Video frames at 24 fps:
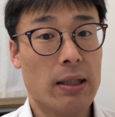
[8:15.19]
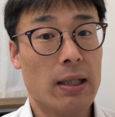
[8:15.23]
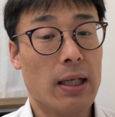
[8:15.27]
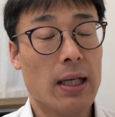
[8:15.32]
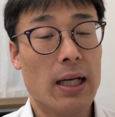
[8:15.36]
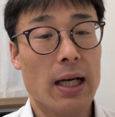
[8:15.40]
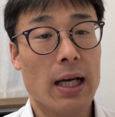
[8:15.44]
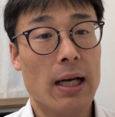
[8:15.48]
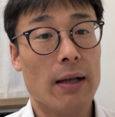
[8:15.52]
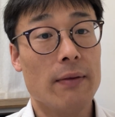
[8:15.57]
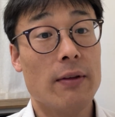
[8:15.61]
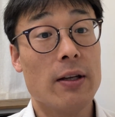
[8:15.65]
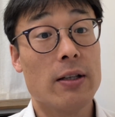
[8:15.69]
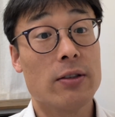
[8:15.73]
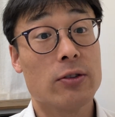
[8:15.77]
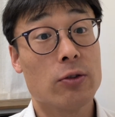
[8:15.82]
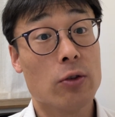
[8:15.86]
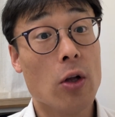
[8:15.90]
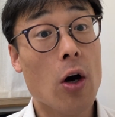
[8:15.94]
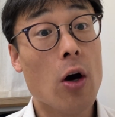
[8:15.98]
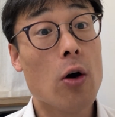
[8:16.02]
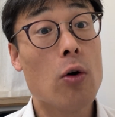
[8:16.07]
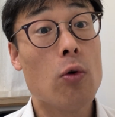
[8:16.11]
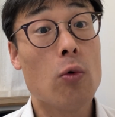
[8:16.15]
there's
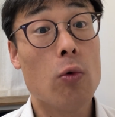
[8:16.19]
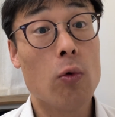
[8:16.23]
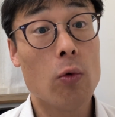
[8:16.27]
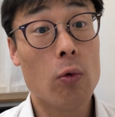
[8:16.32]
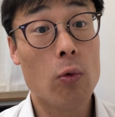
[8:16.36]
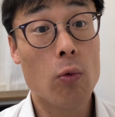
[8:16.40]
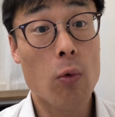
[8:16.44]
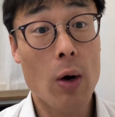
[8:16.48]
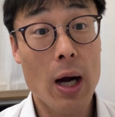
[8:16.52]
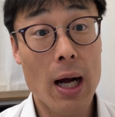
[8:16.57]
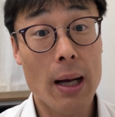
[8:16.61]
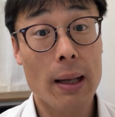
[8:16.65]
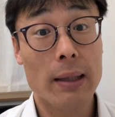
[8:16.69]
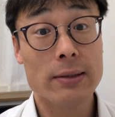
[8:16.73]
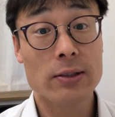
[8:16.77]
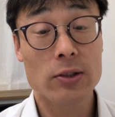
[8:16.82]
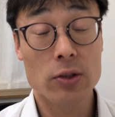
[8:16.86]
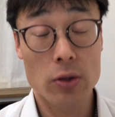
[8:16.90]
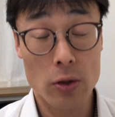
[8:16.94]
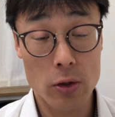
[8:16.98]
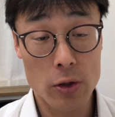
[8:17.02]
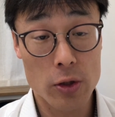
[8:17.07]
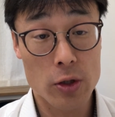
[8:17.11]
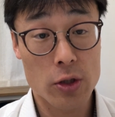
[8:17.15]
no one
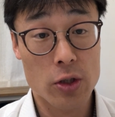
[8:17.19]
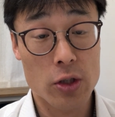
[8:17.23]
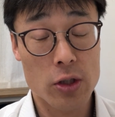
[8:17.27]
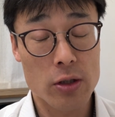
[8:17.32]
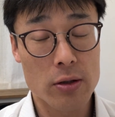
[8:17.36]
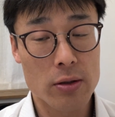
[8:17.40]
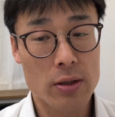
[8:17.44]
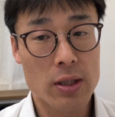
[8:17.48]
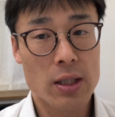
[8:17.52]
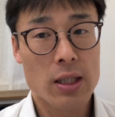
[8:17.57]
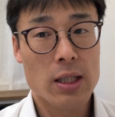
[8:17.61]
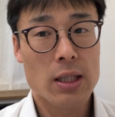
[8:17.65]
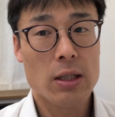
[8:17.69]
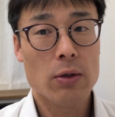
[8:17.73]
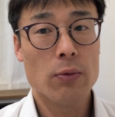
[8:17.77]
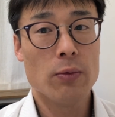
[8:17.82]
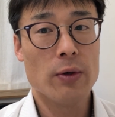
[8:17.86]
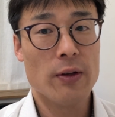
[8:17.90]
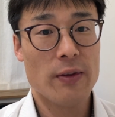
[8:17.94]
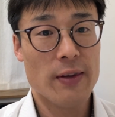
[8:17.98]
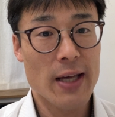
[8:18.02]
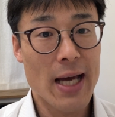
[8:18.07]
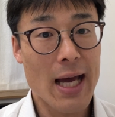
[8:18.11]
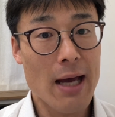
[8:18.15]
solution
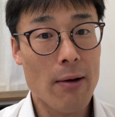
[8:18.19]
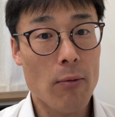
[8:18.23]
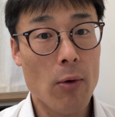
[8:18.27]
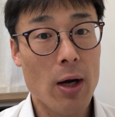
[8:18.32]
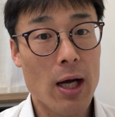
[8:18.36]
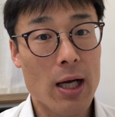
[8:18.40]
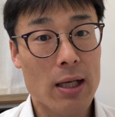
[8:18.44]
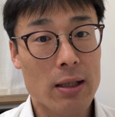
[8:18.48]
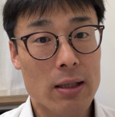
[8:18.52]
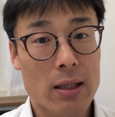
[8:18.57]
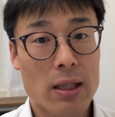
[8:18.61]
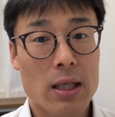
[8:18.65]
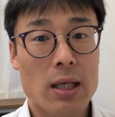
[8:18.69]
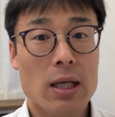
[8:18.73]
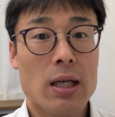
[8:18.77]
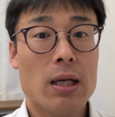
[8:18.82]
with that one,